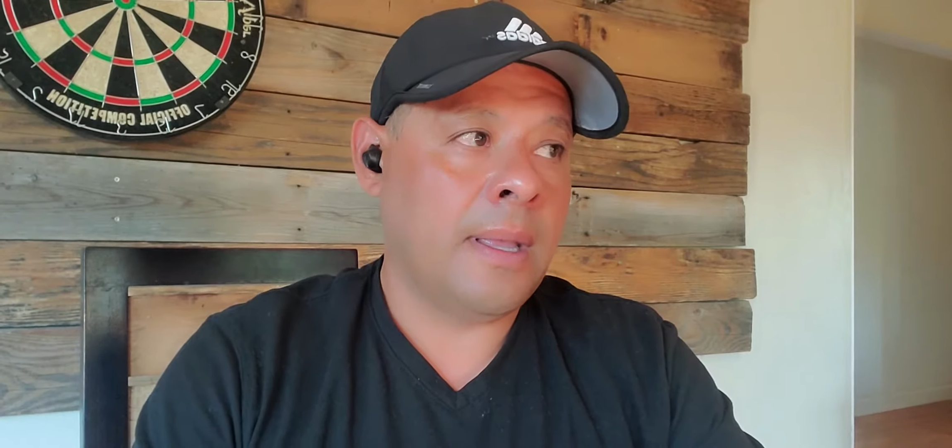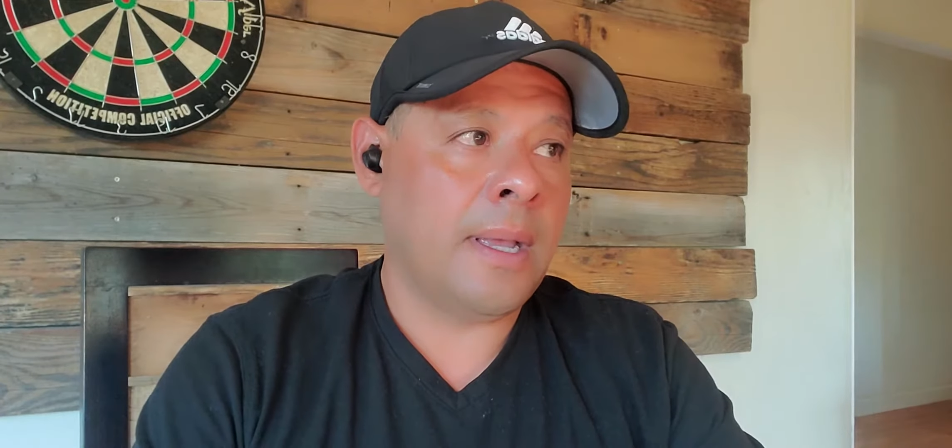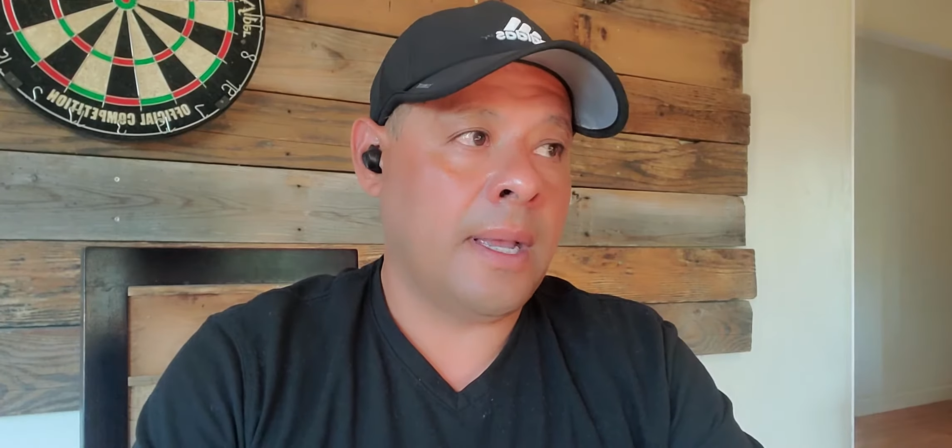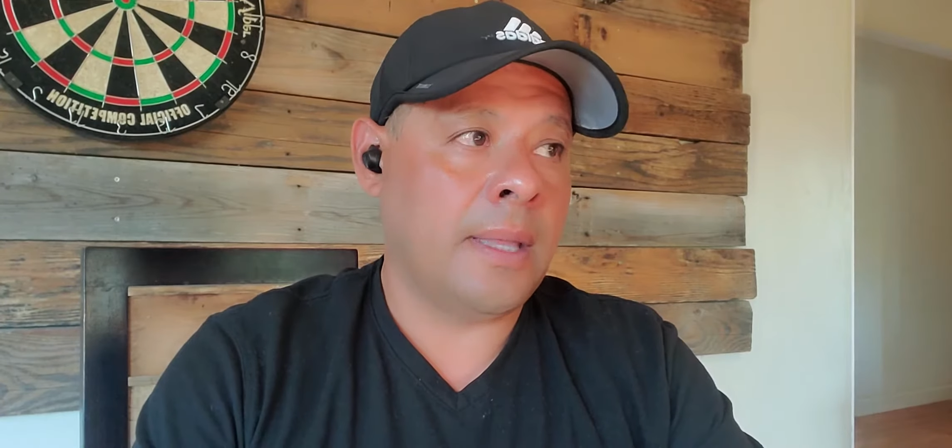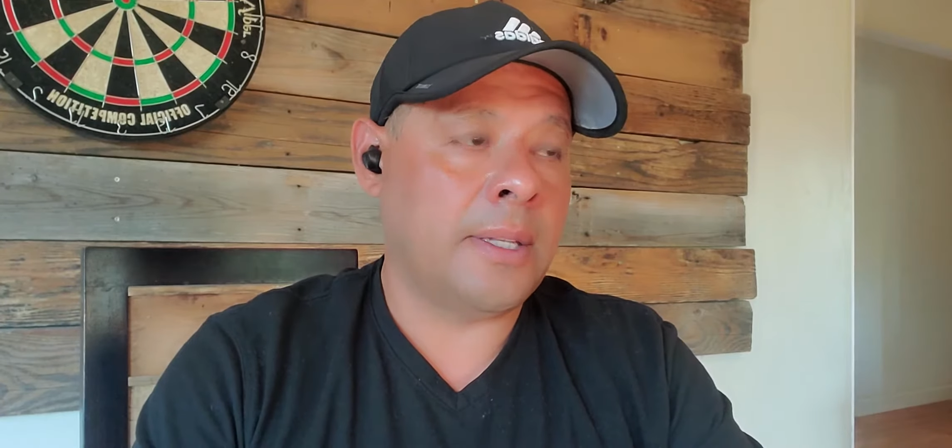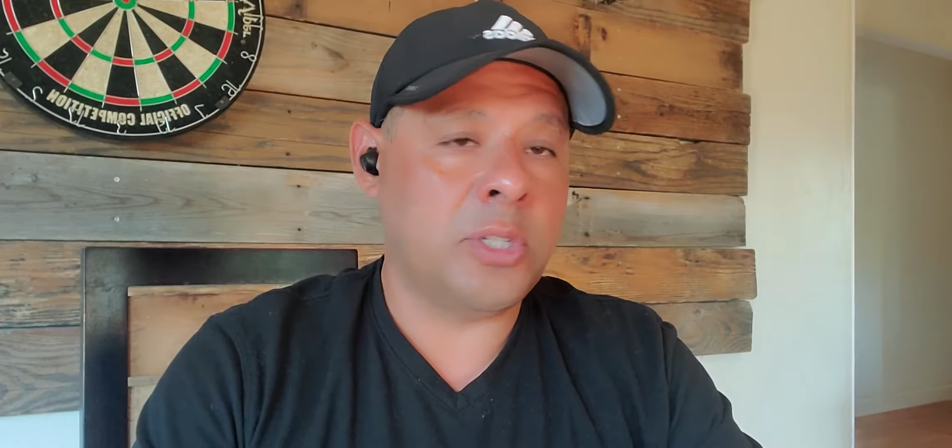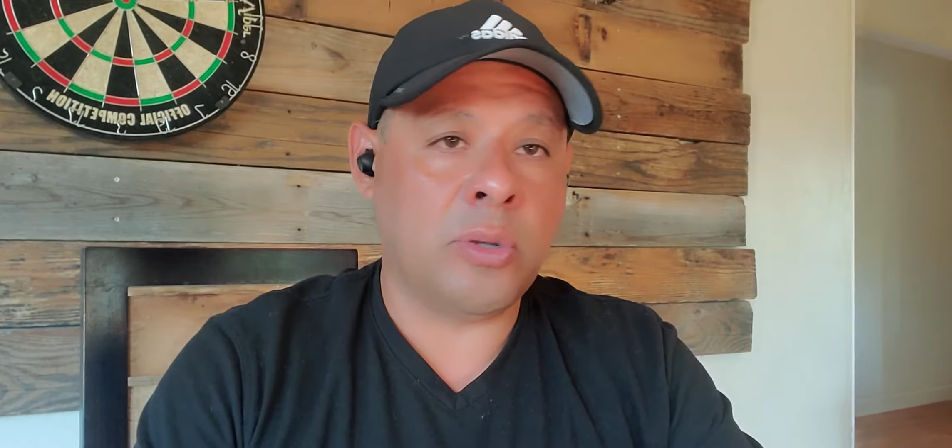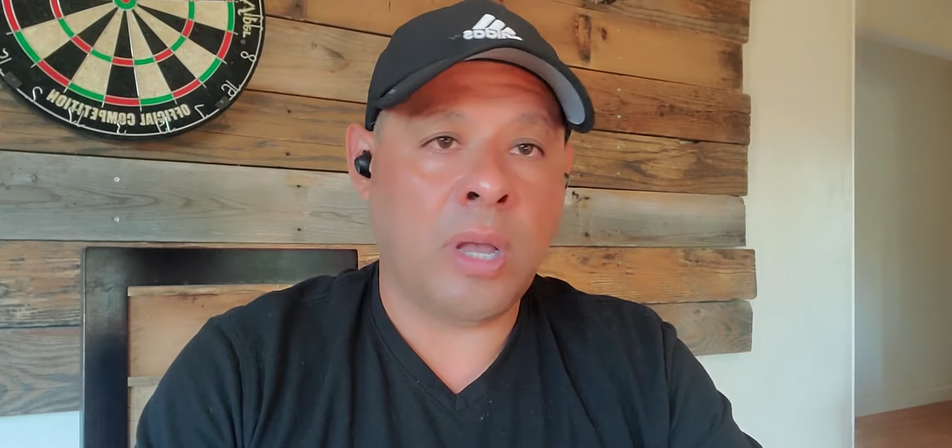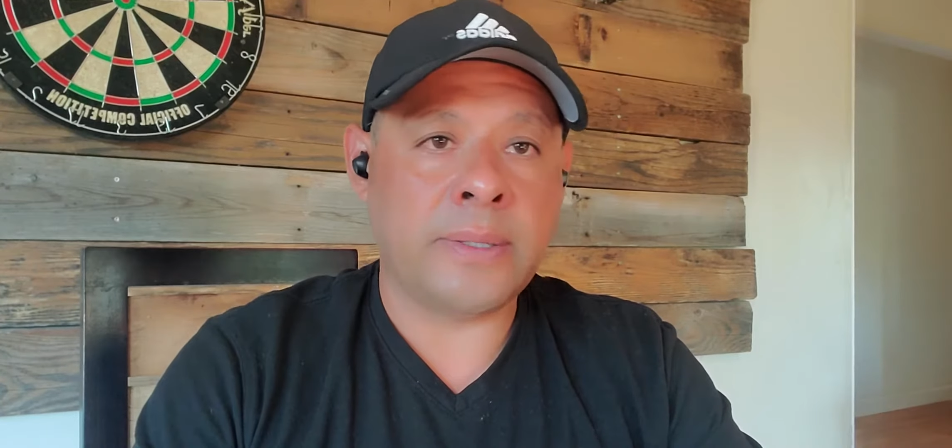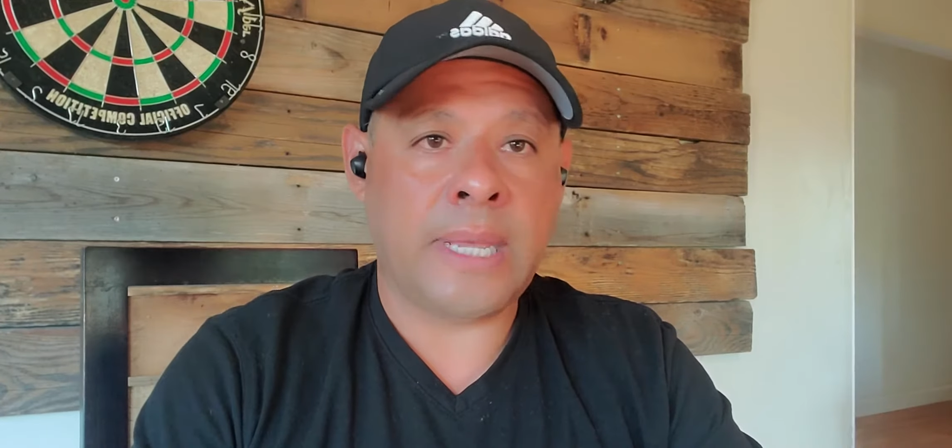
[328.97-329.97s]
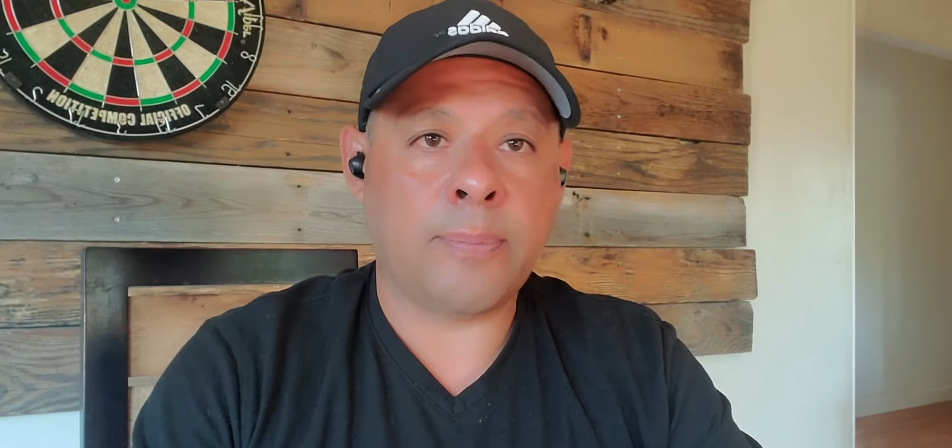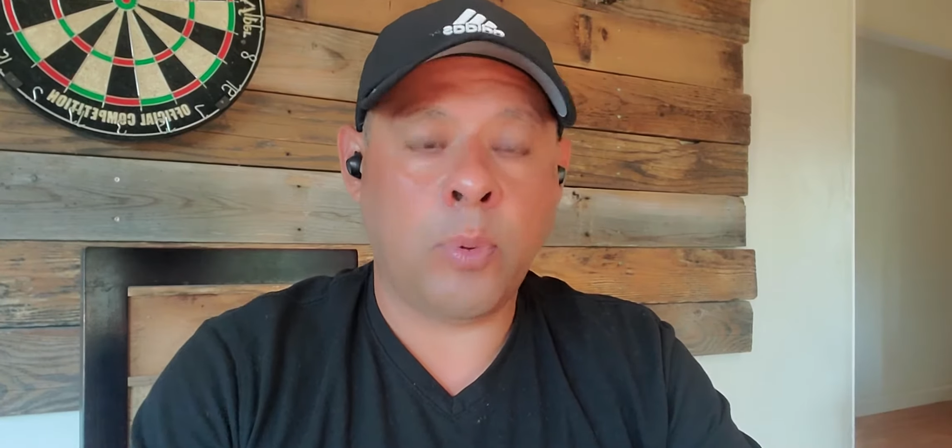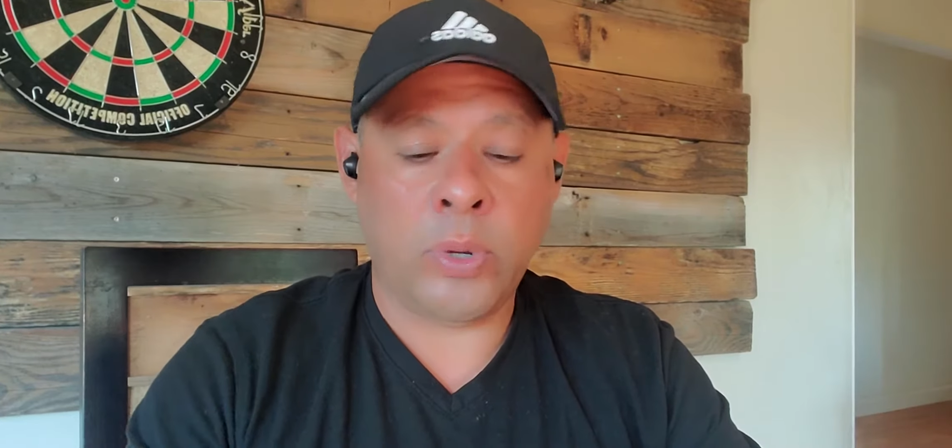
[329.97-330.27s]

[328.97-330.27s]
the 2 contact